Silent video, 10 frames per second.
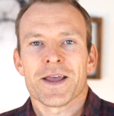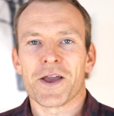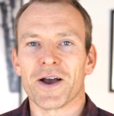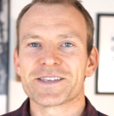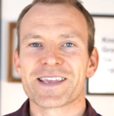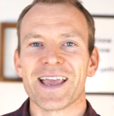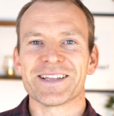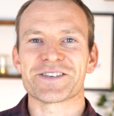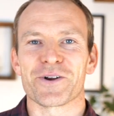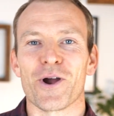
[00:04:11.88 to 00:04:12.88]
God's
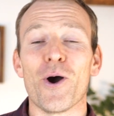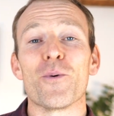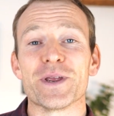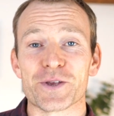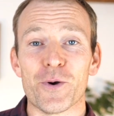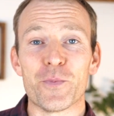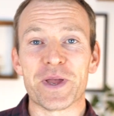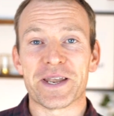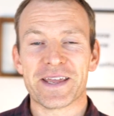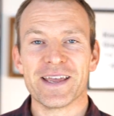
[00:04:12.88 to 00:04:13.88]
gates are always
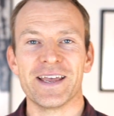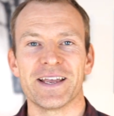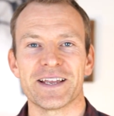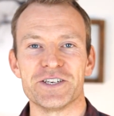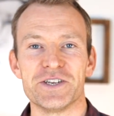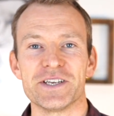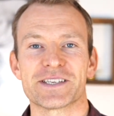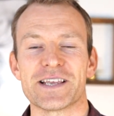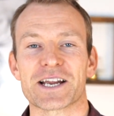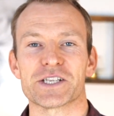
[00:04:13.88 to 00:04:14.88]
open.
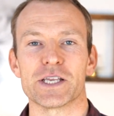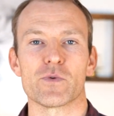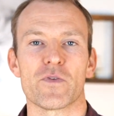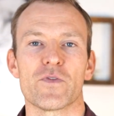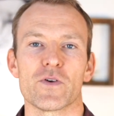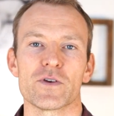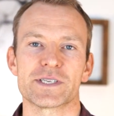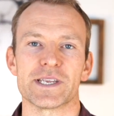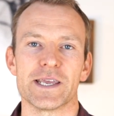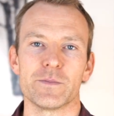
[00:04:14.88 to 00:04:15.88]
Jesus actually refers
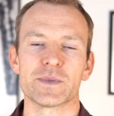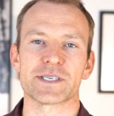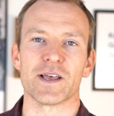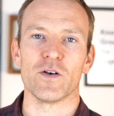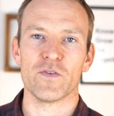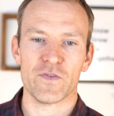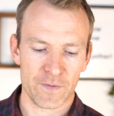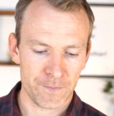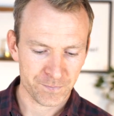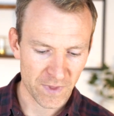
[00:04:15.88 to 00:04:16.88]
to himself
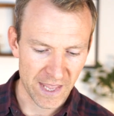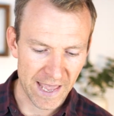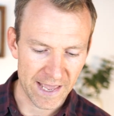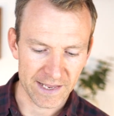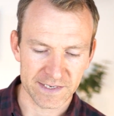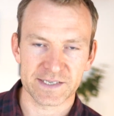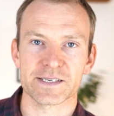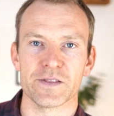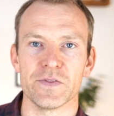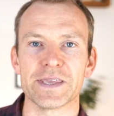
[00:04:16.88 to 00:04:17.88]

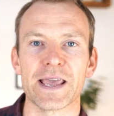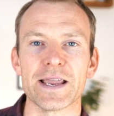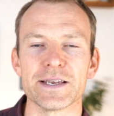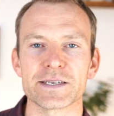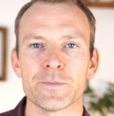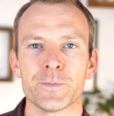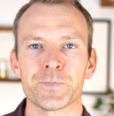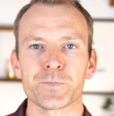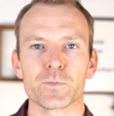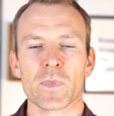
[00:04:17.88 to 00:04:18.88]
as the gate.
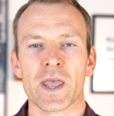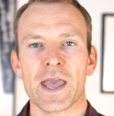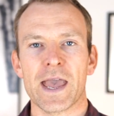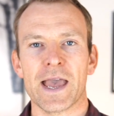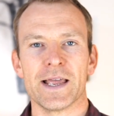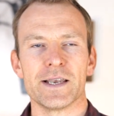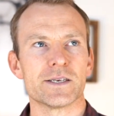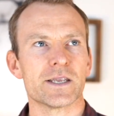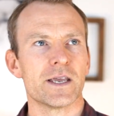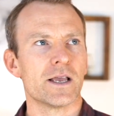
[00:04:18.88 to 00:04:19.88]

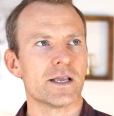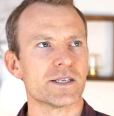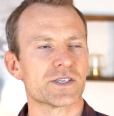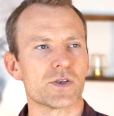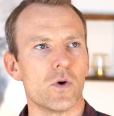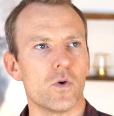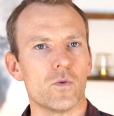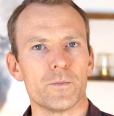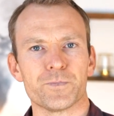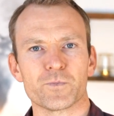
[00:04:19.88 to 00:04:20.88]
And
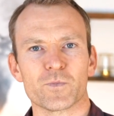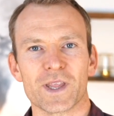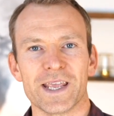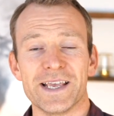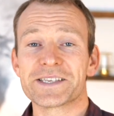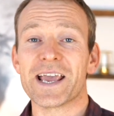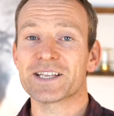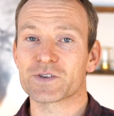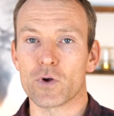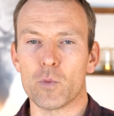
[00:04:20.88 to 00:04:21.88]
so his
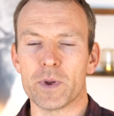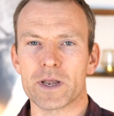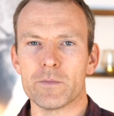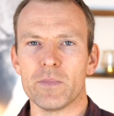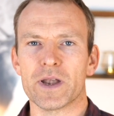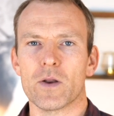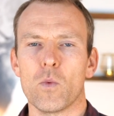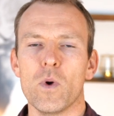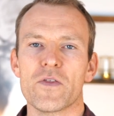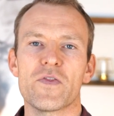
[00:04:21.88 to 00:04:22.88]
gates are open, but
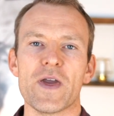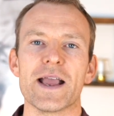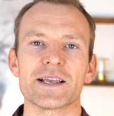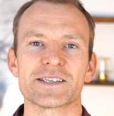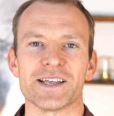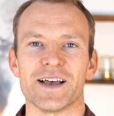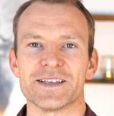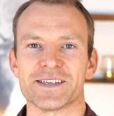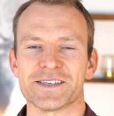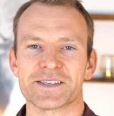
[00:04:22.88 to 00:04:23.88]
what thanks
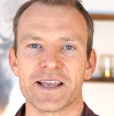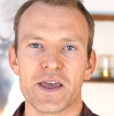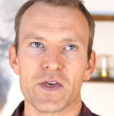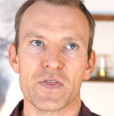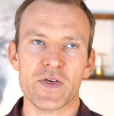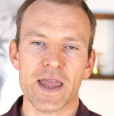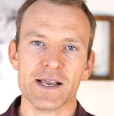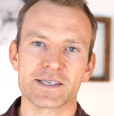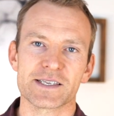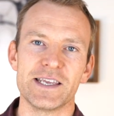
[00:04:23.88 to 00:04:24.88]
does is
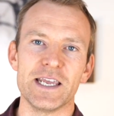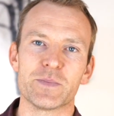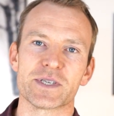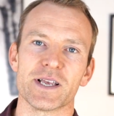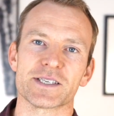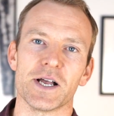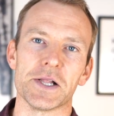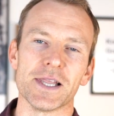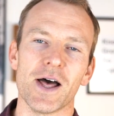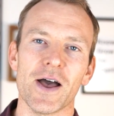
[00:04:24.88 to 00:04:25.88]
thanks keeps us
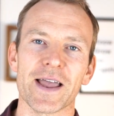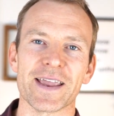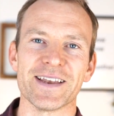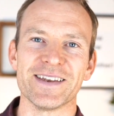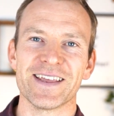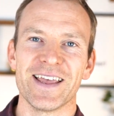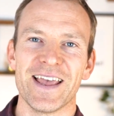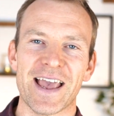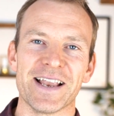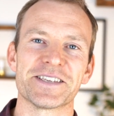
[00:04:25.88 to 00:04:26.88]
aligned
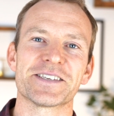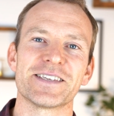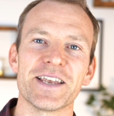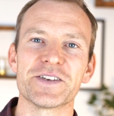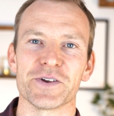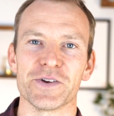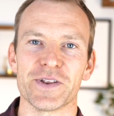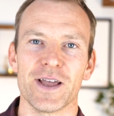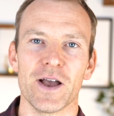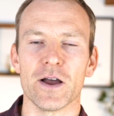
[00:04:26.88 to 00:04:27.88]
and centered
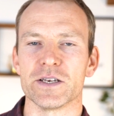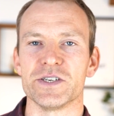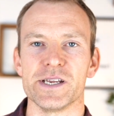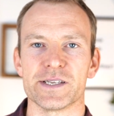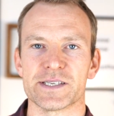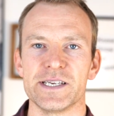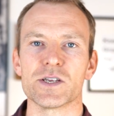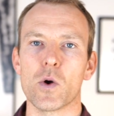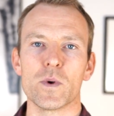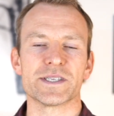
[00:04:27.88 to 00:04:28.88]
on Jesus. He's
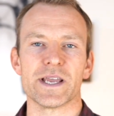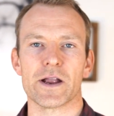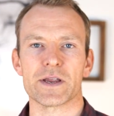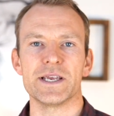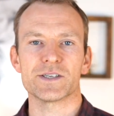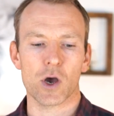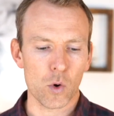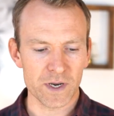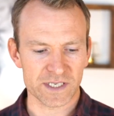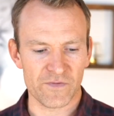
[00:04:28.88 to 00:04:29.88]
always there. He's
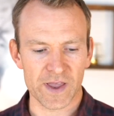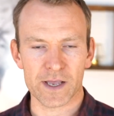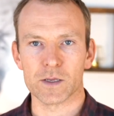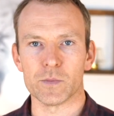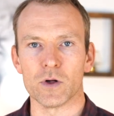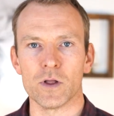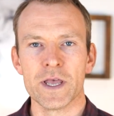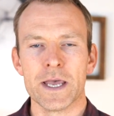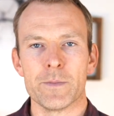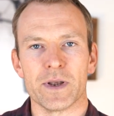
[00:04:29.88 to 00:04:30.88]
always available.
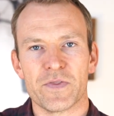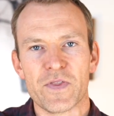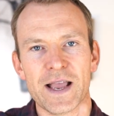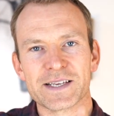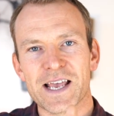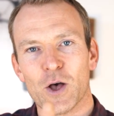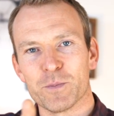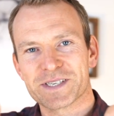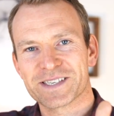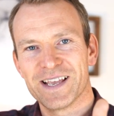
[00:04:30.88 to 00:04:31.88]
But thanks
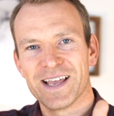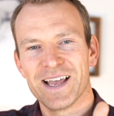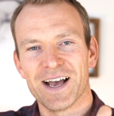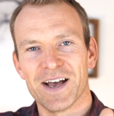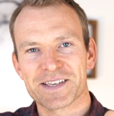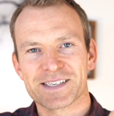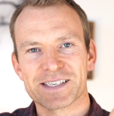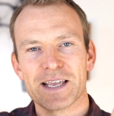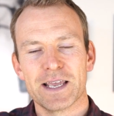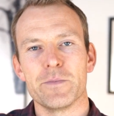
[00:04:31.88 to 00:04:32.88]
helps
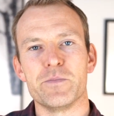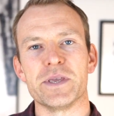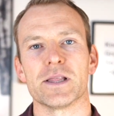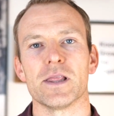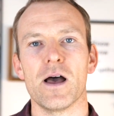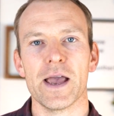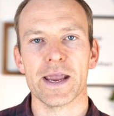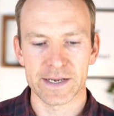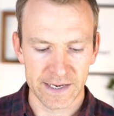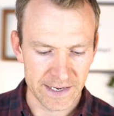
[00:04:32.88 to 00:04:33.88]
us be
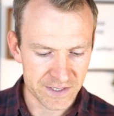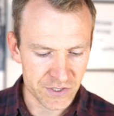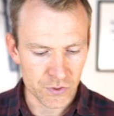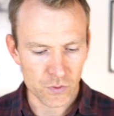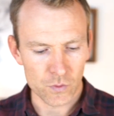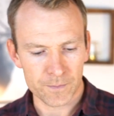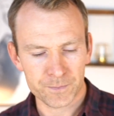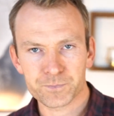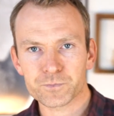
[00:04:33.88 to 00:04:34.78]
aligned and in tune